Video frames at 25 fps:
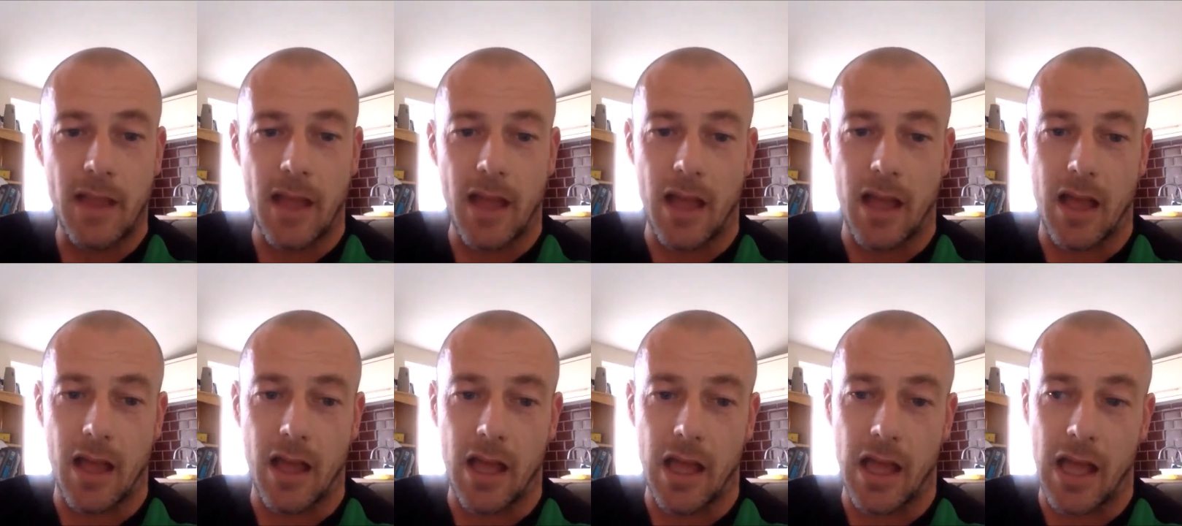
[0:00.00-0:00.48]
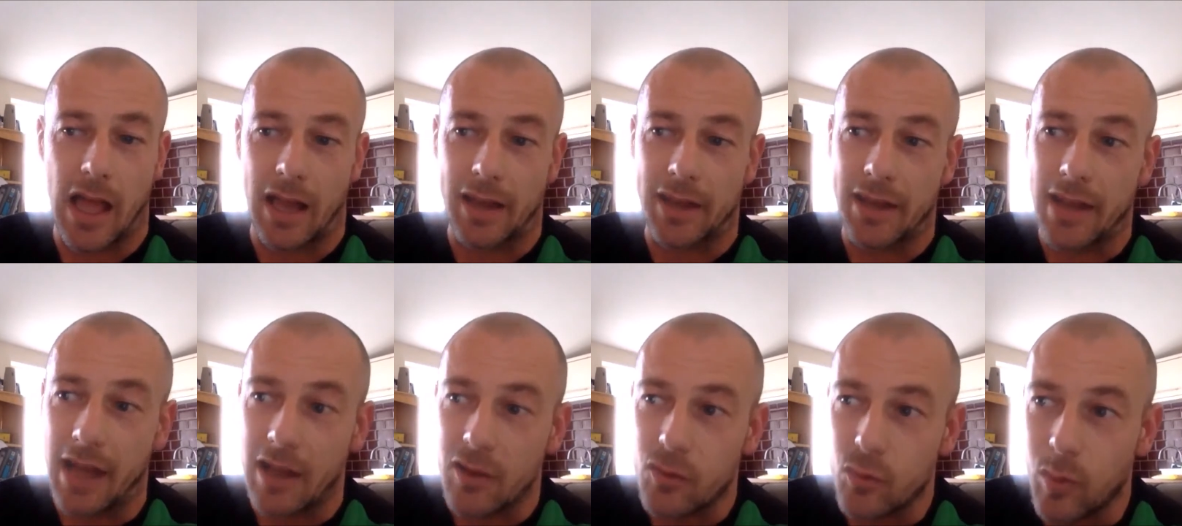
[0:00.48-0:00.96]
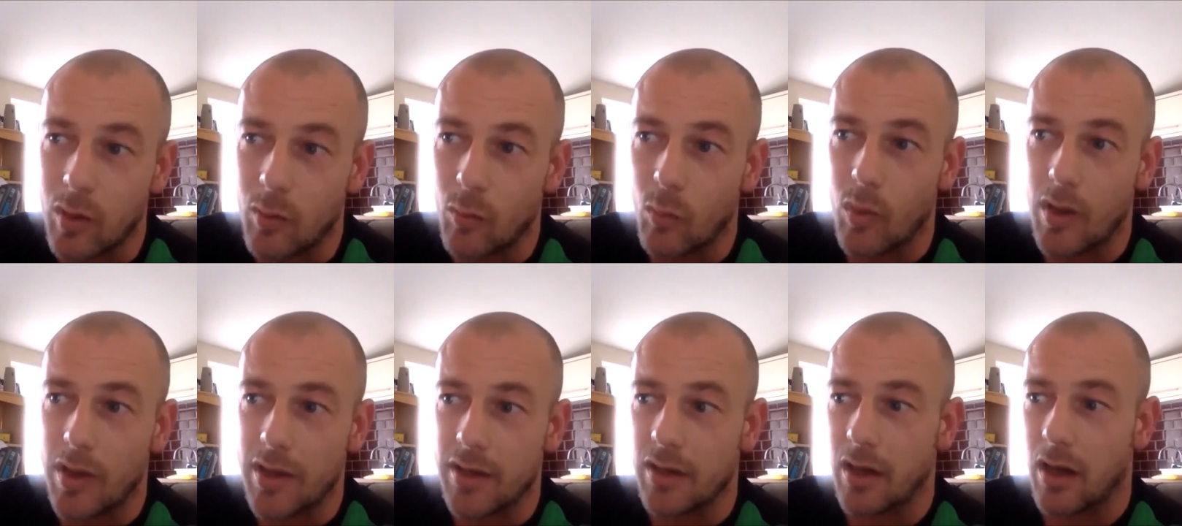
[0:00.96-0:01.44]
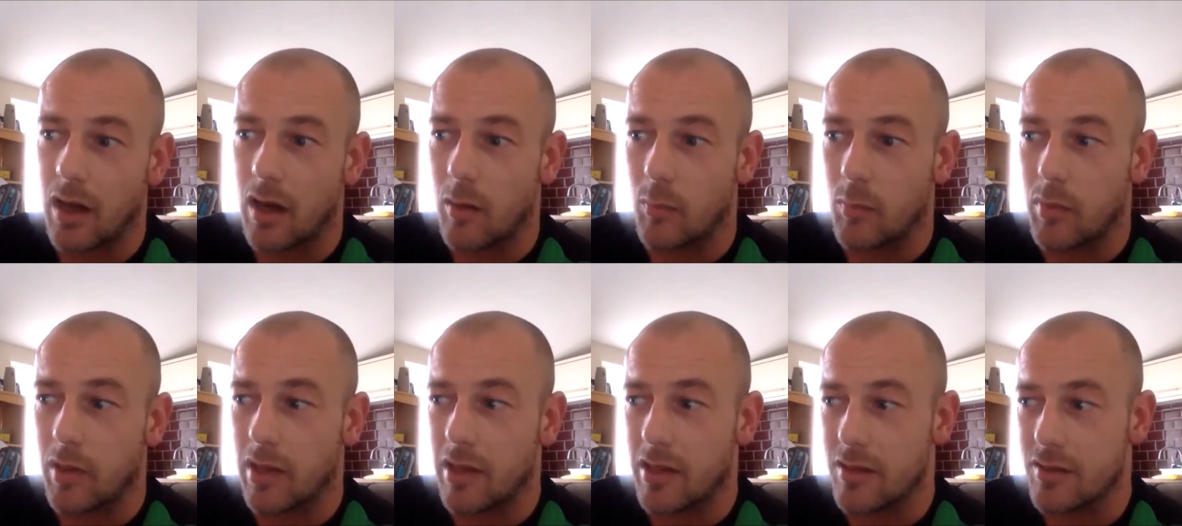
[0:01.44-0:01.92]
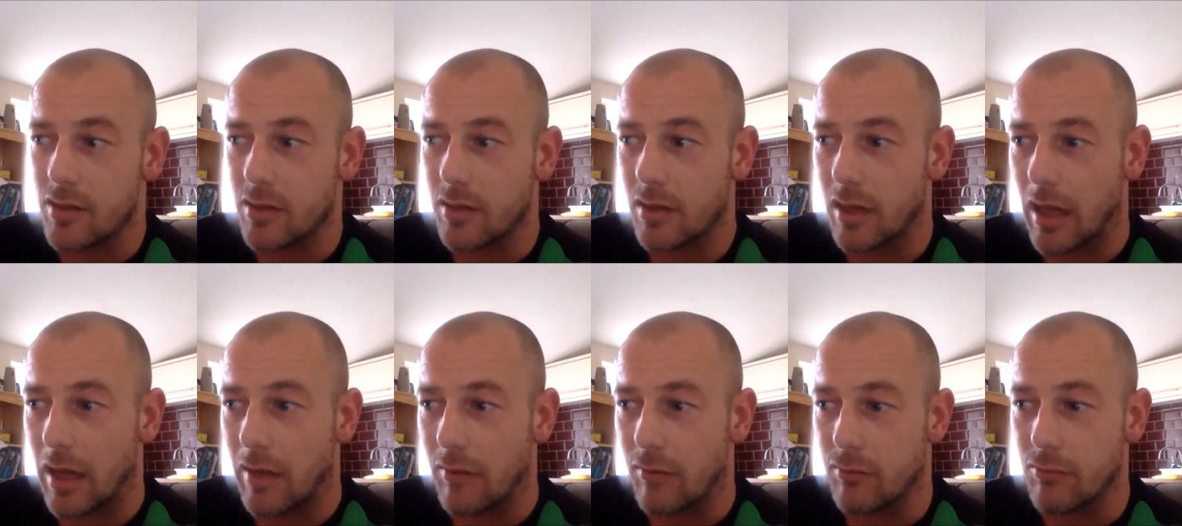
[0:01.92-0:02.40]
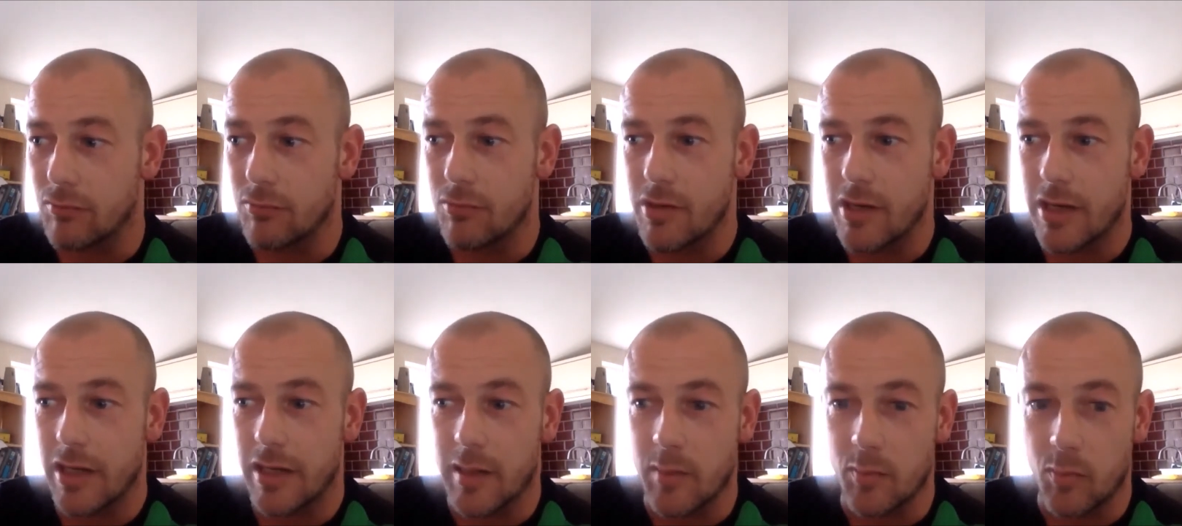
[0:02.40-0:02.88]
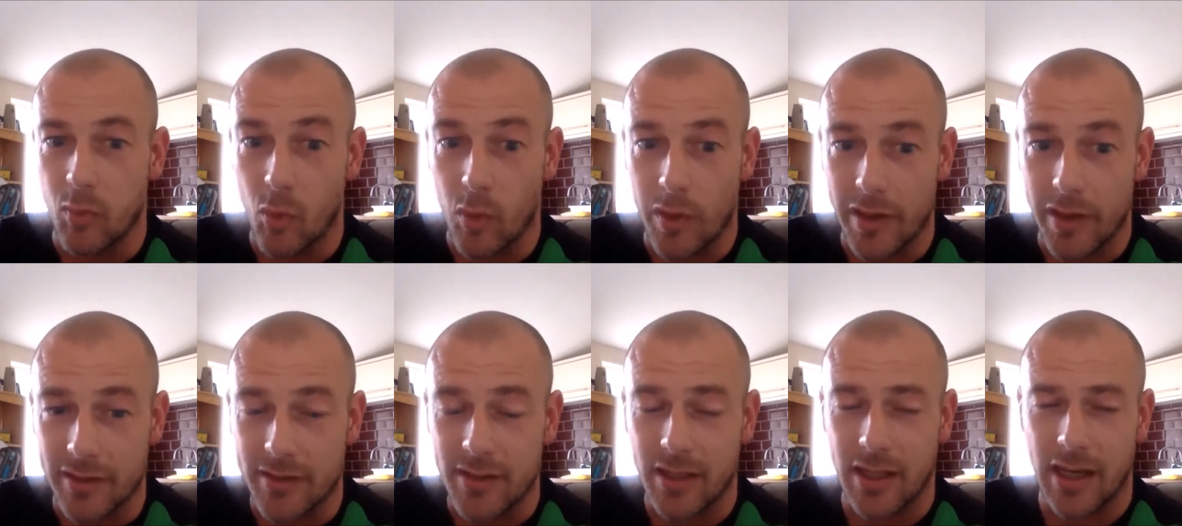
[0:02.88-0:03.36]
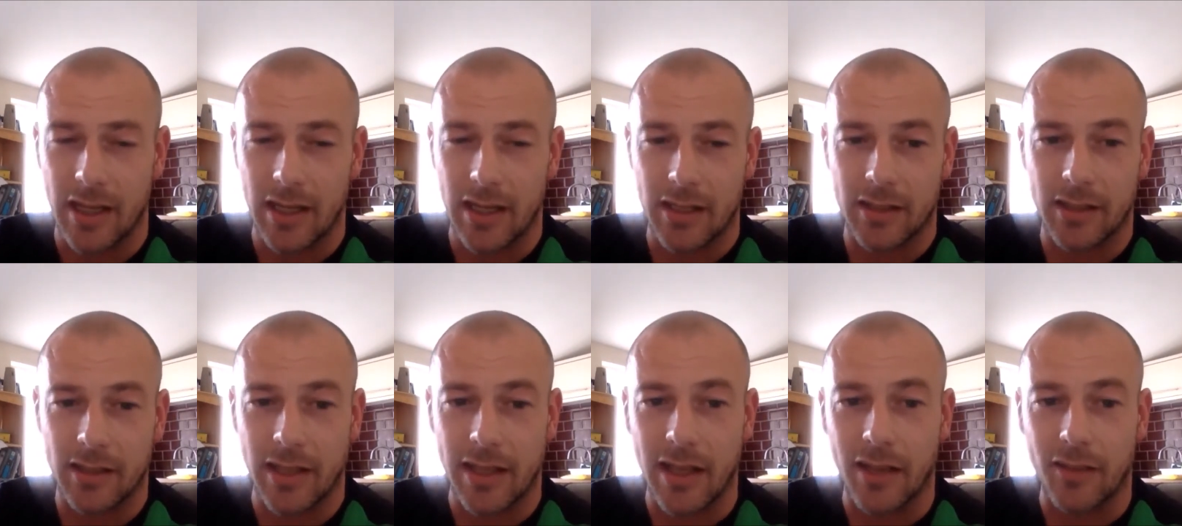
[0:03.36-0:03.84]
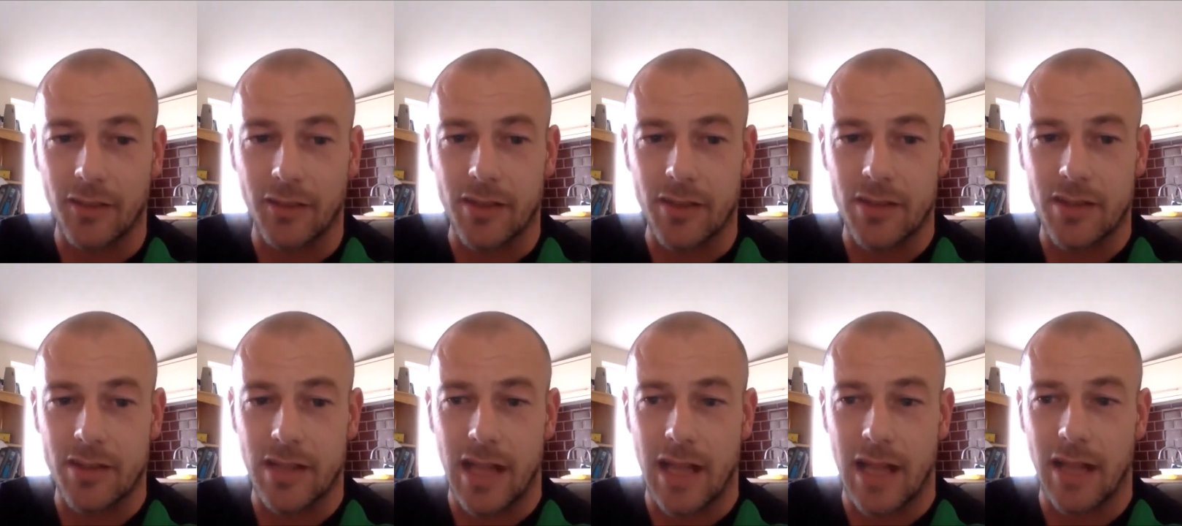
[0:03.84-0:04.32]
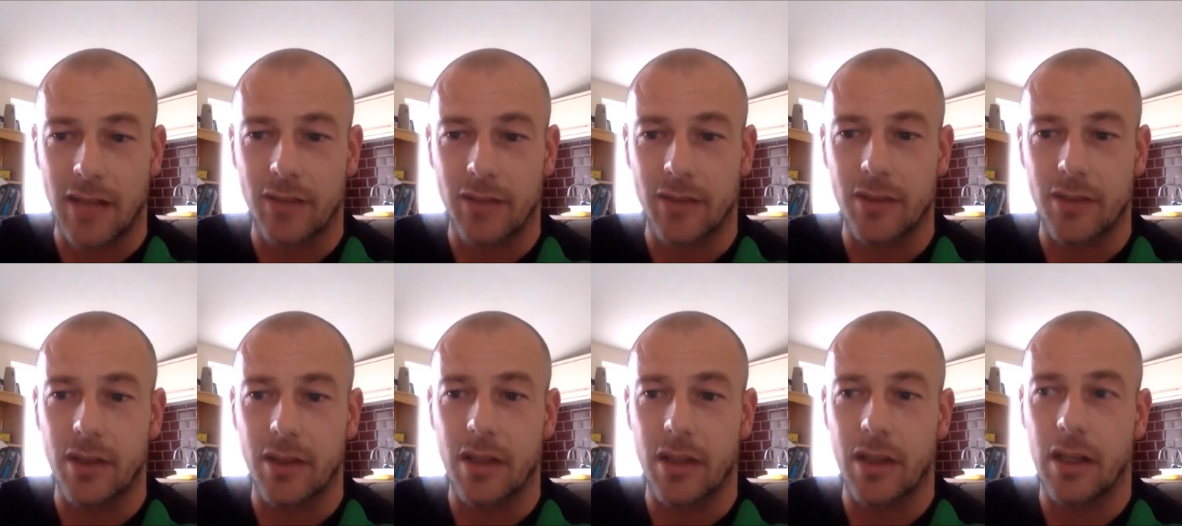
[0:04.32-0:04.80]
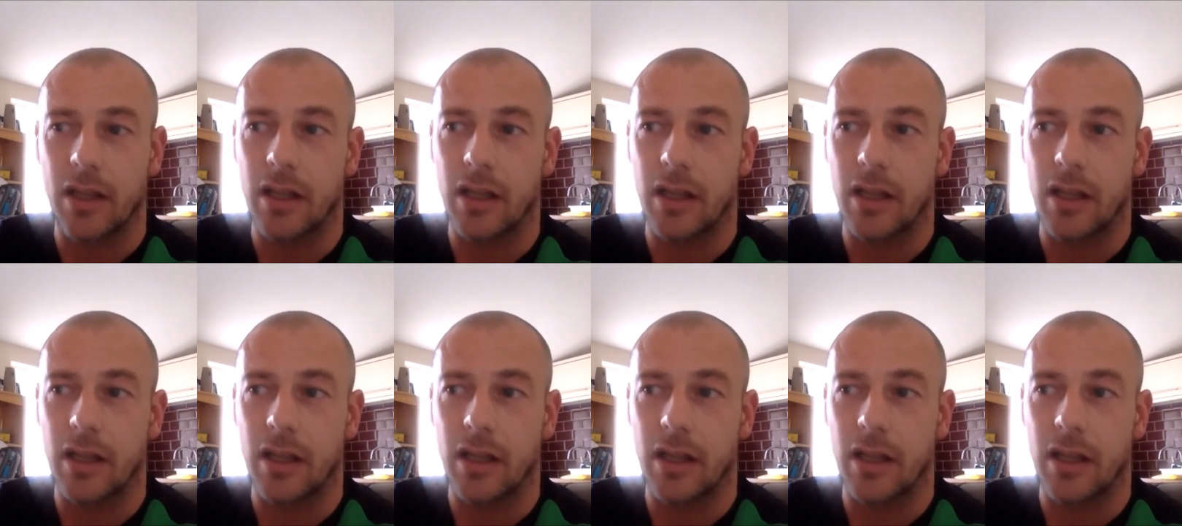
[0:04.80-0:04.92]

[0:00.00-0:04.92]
And that's one way that our players have really bought into that. They understand that,